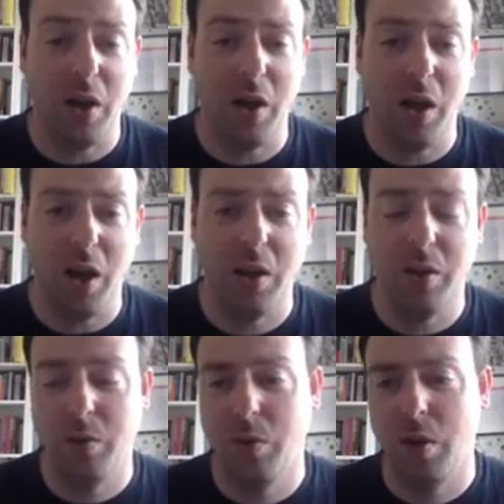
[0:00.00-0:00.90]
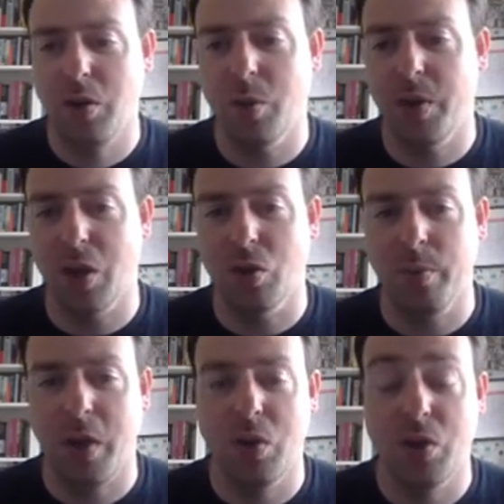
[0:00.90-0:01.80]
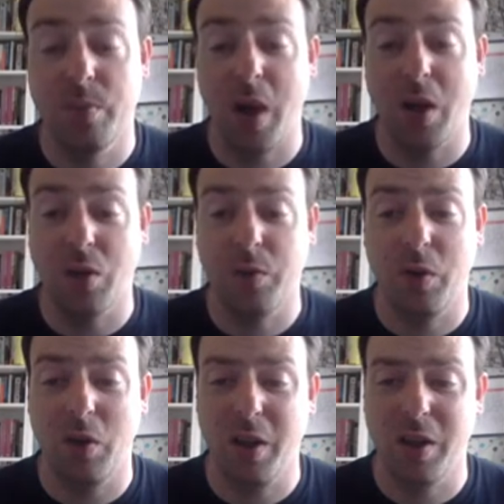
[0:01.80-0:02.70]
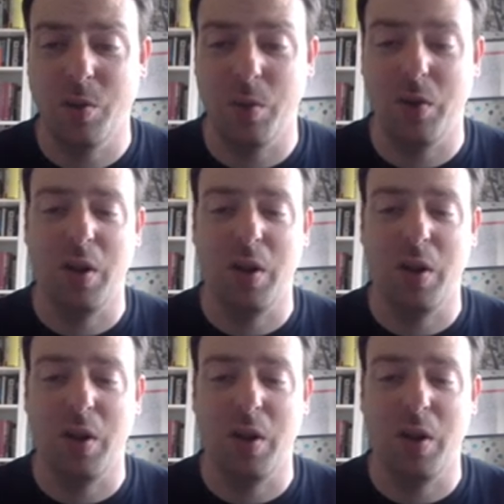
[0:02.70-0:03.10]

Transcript: Uh, it's a potential marriage match for Elizabeth.